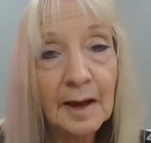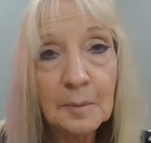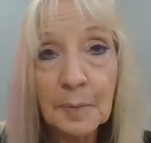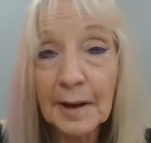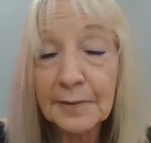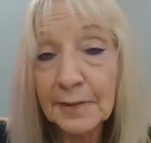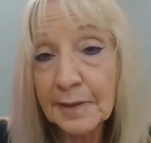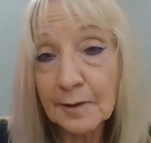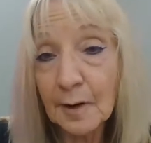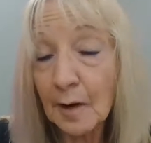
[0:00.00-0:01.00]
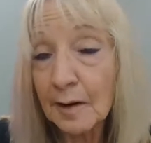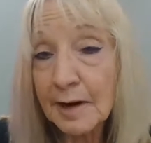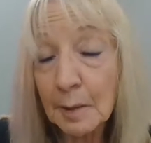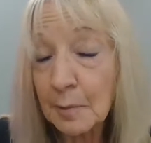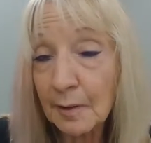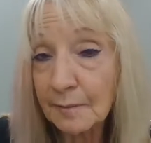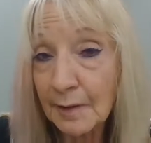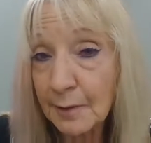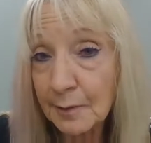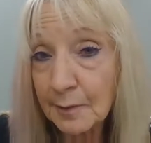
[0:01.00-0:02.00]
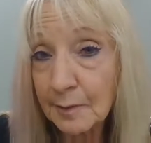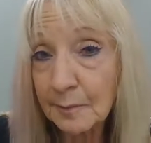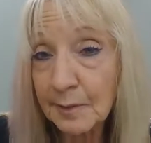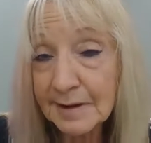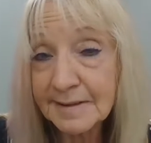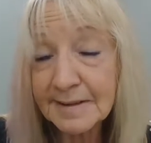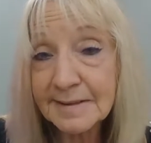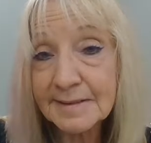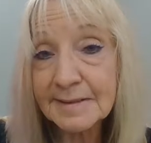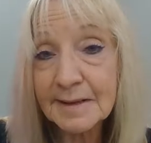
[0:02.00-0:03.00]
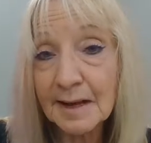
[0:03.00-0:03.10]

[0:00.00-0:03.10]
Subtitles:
But there are a number of other reasons.